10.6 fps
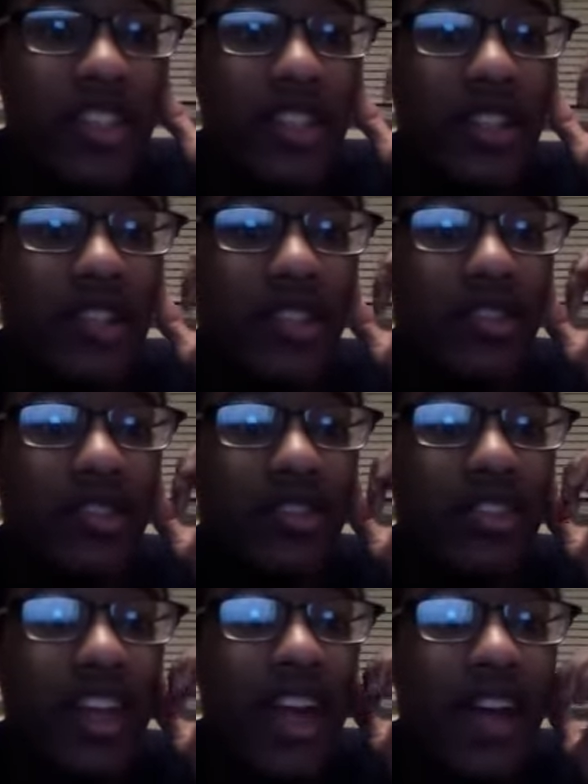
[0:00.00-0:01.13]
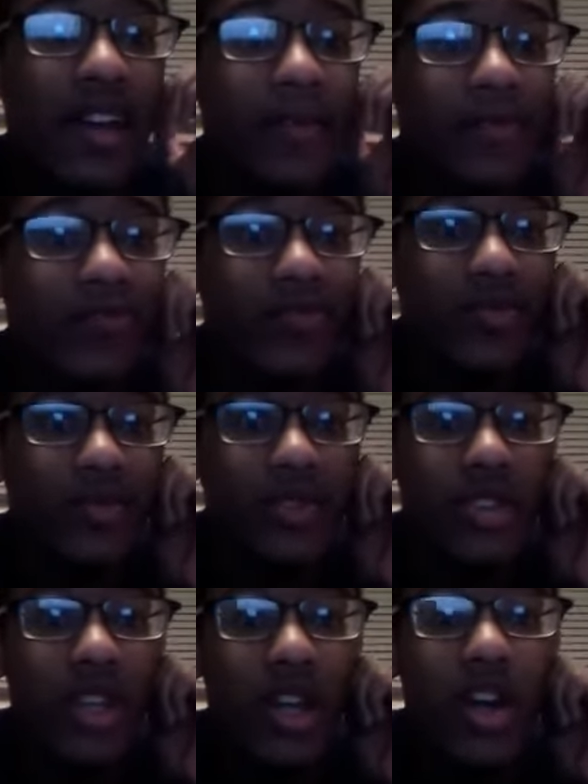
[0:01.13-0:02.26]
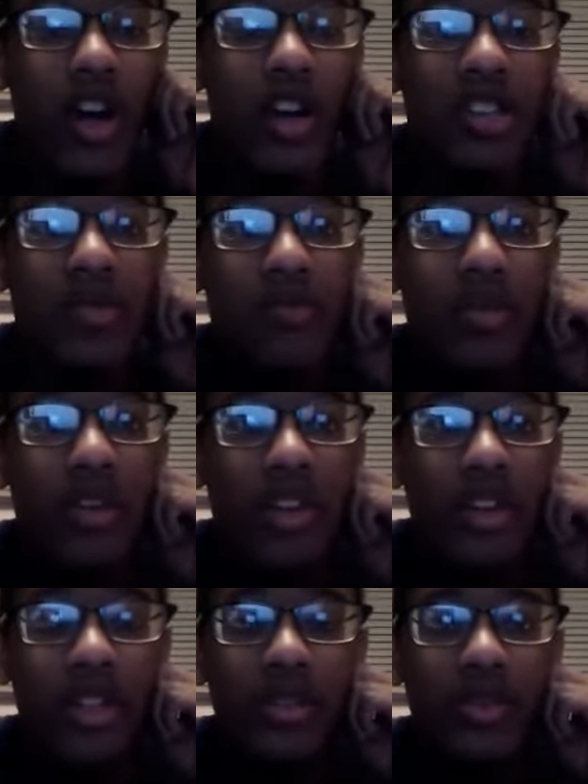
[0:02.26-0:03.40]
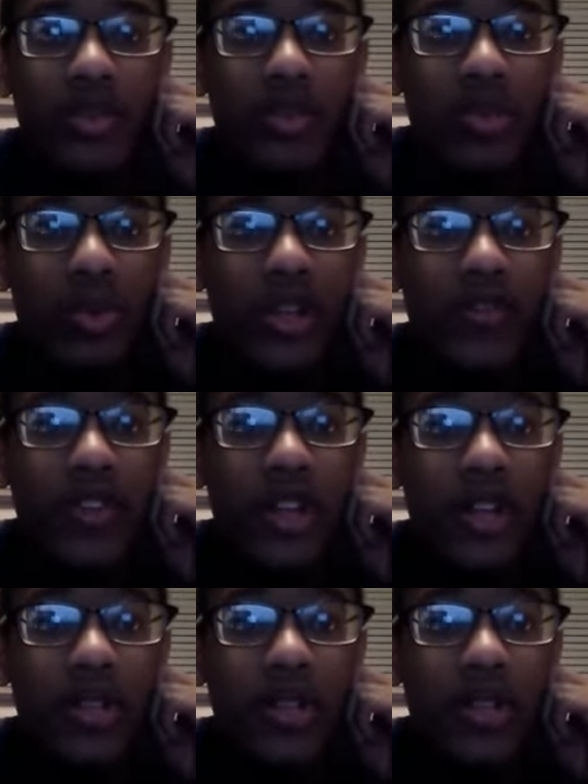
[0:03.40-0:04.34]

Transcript: in it. You got an awesome part with